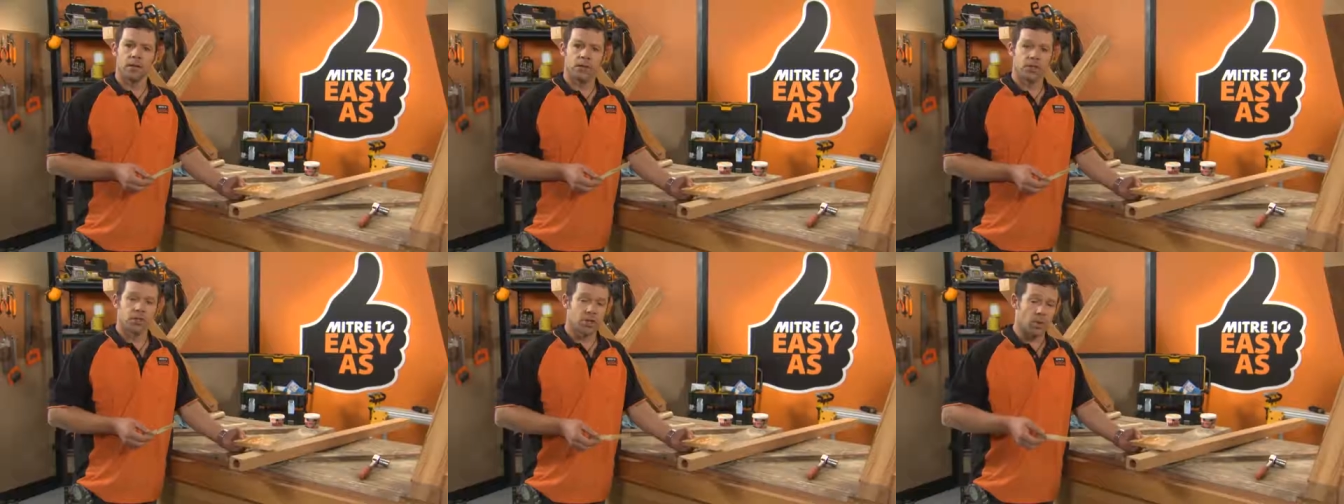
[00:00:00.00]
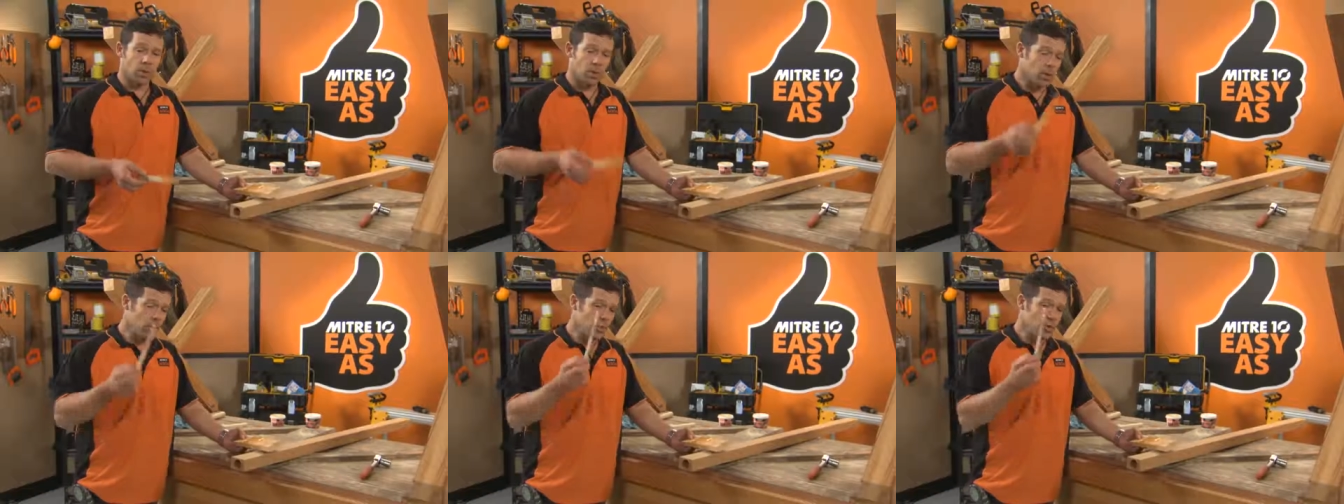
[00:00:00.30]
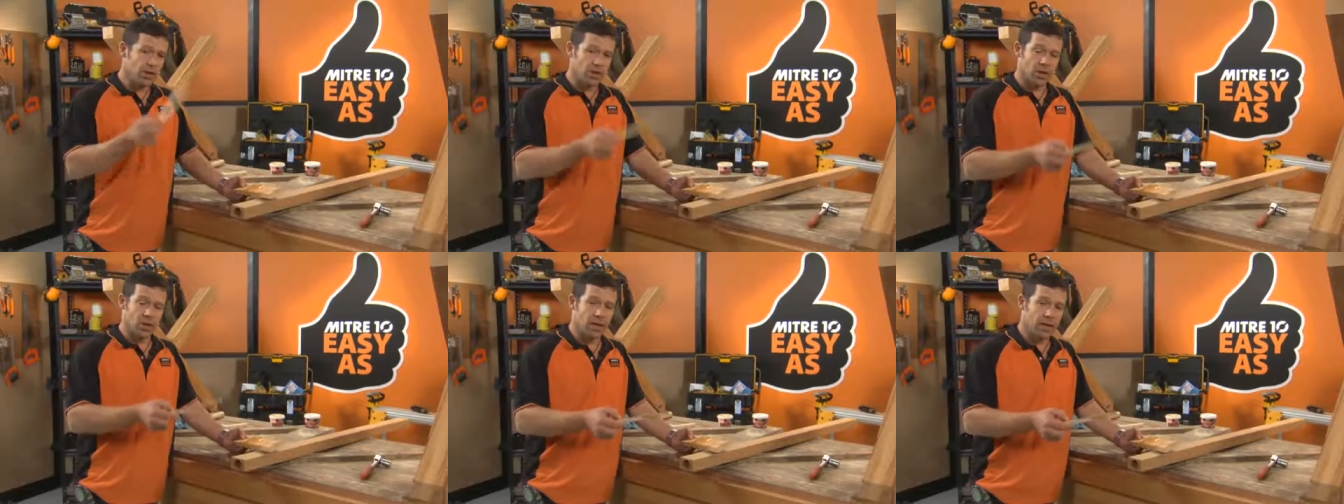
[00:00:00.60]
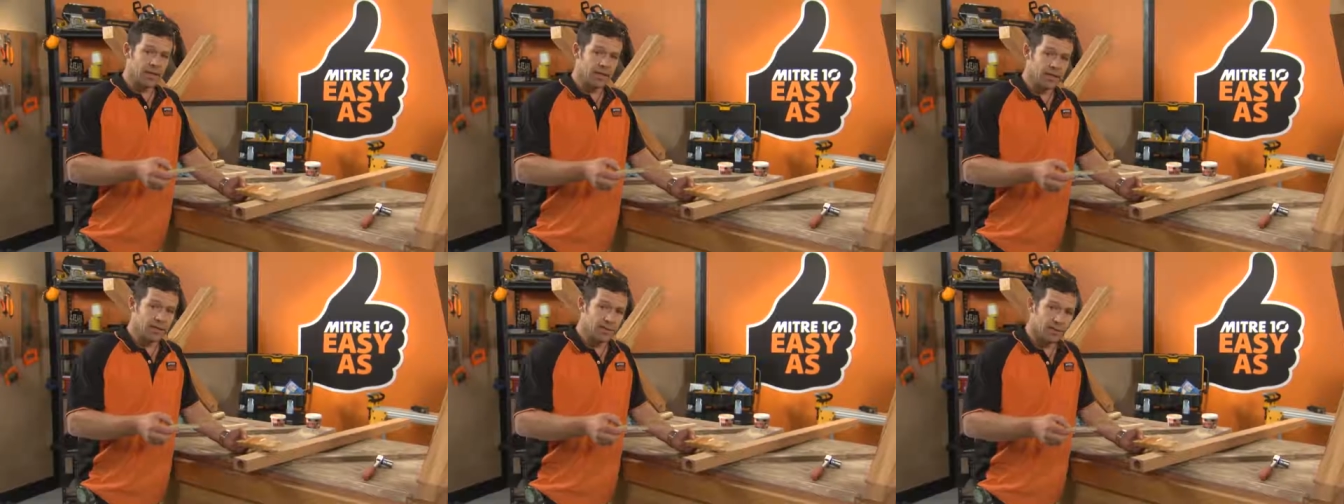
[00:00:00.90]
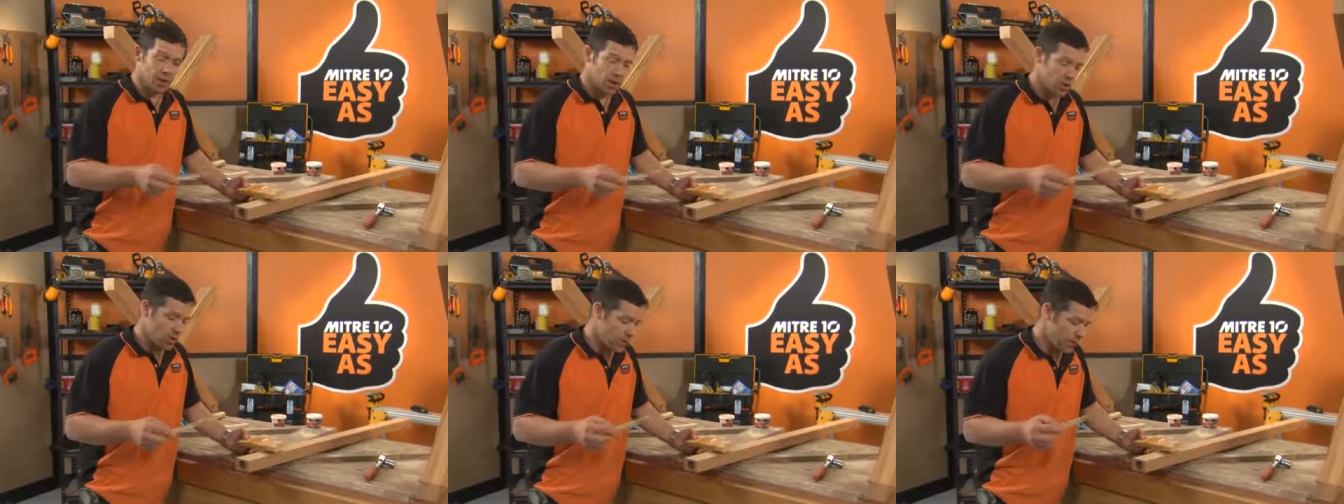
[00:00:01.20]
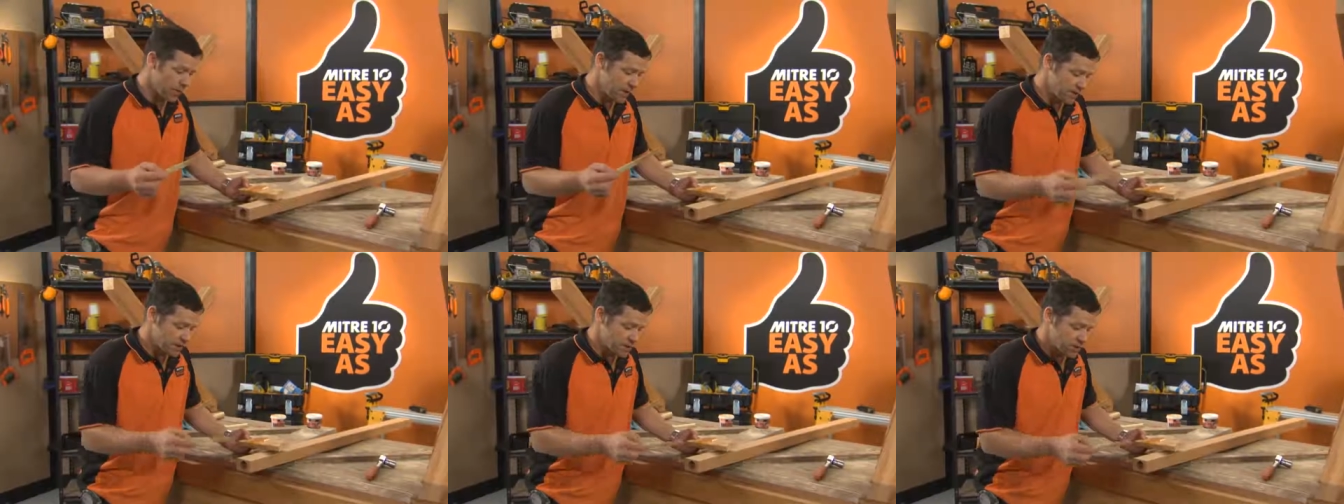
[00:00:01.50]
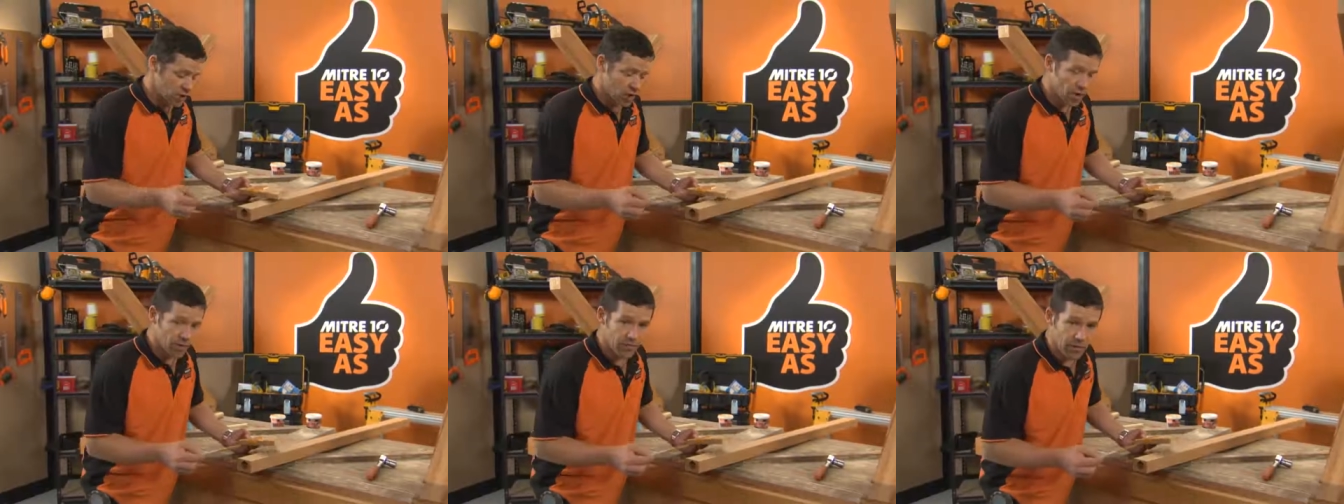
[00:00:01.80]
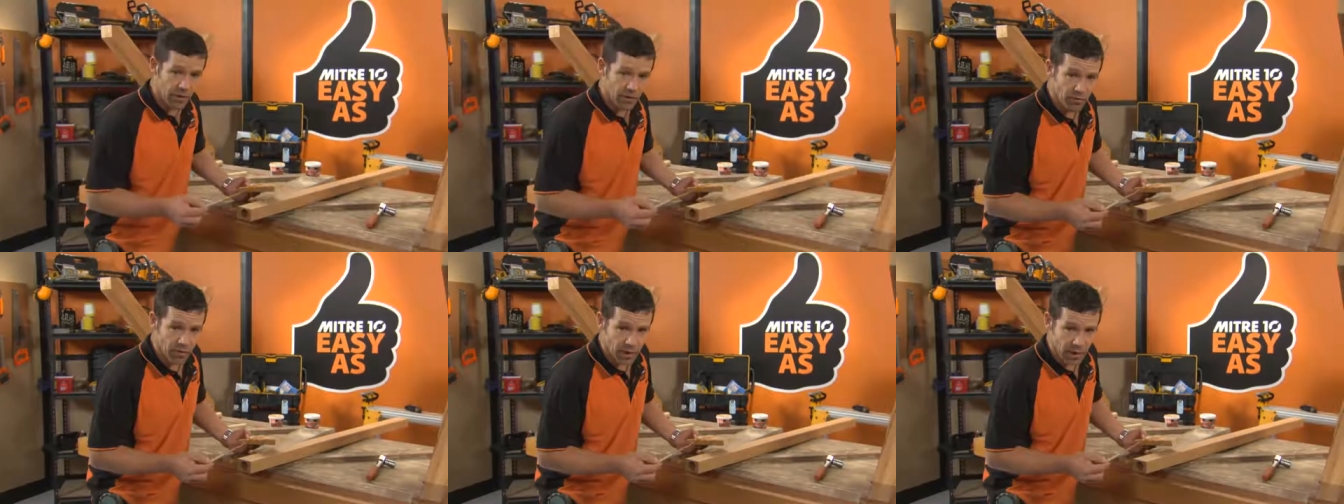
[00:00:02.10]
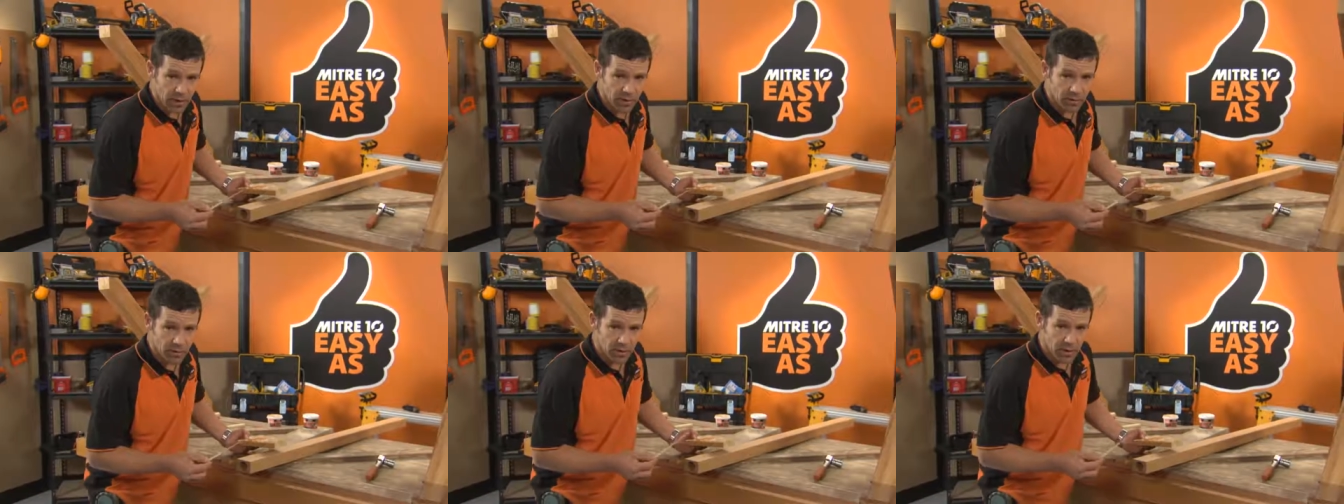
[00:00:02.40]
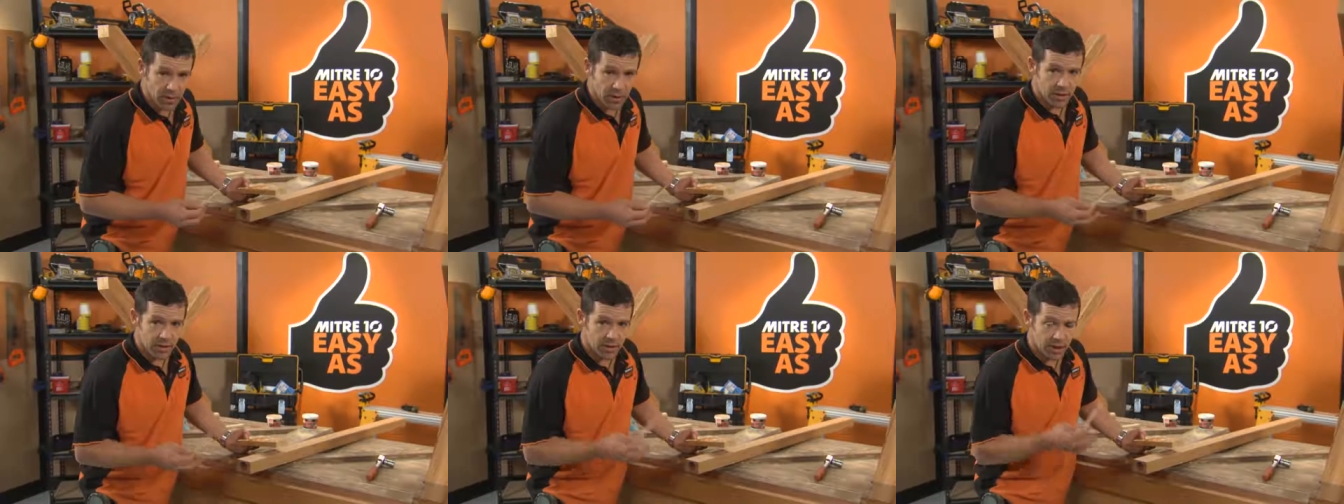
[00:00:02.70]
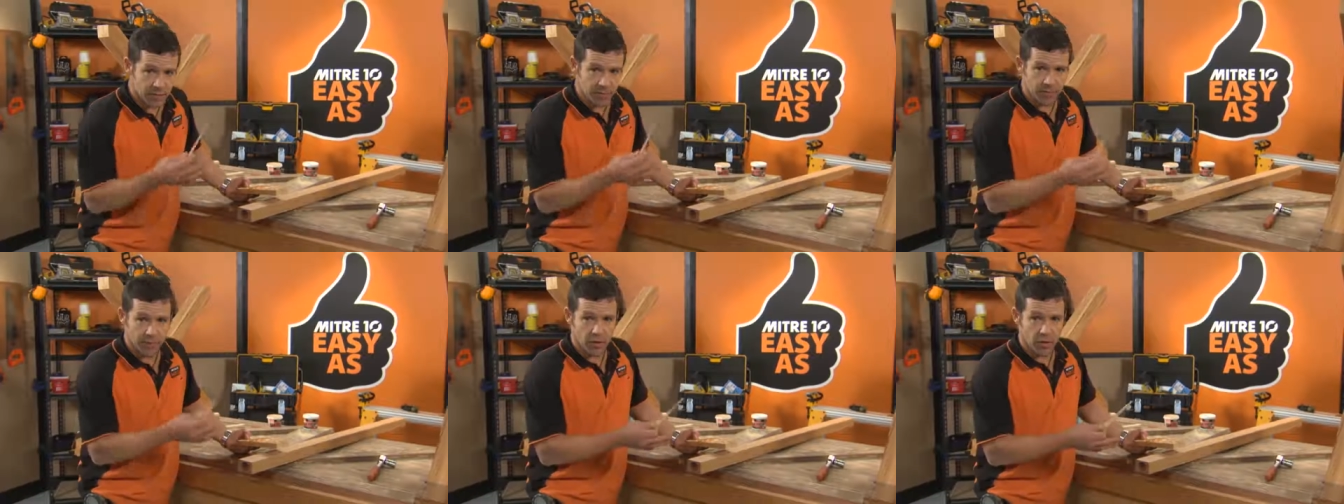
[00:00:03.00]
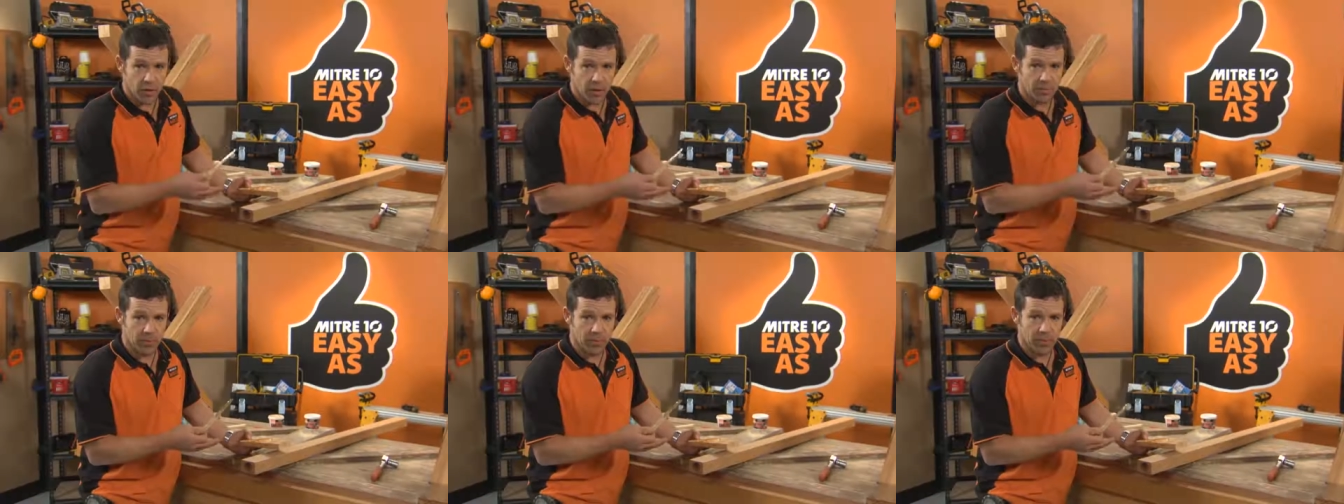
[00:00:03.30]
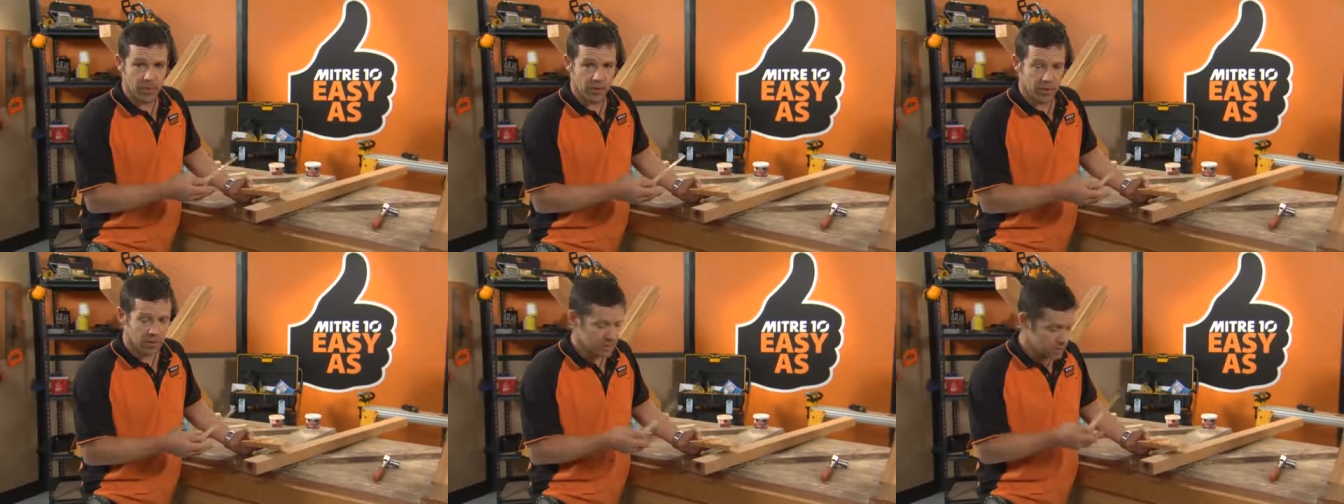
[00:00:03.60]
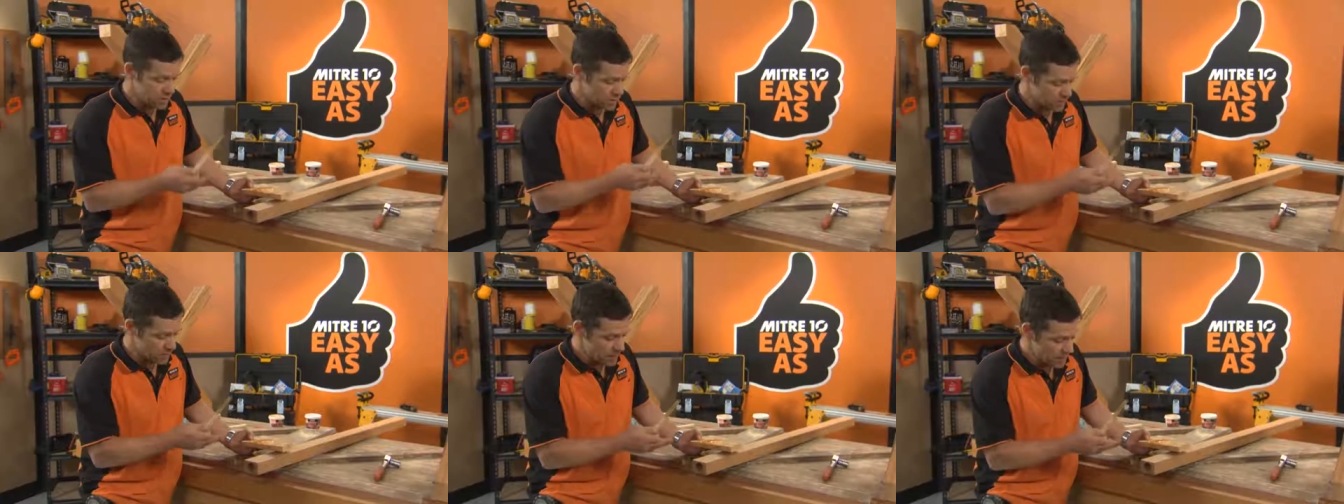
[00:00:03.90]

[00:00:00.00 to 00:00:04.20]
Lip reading: So we're also going to need some glue on the inside of our rail. Just before you put that in, just